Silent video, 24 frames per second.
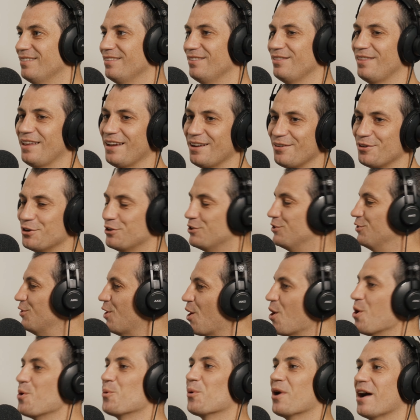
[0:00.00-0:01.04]
There is
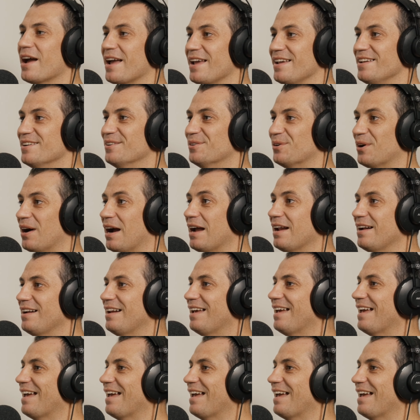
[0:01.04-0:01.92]
no way, right?